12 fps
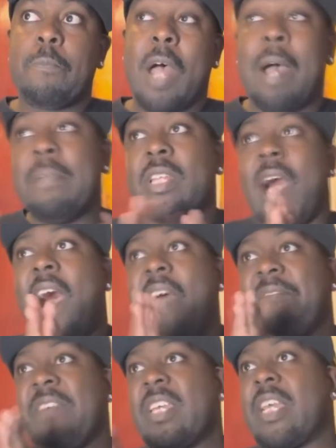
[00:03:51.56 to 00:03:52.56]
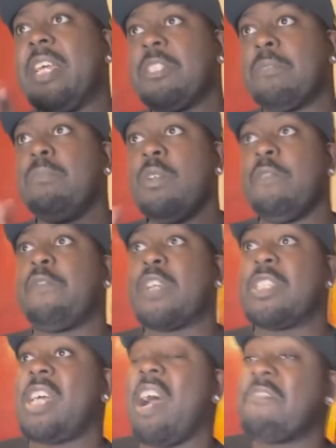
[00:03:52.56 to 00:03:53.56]
I mean, I think his
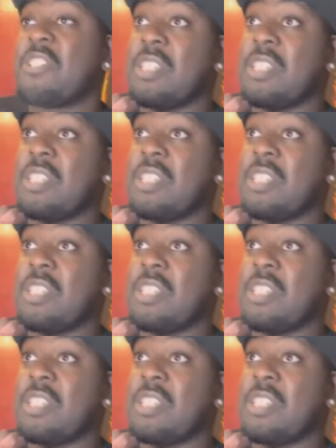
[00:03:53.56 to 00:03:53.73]
movies have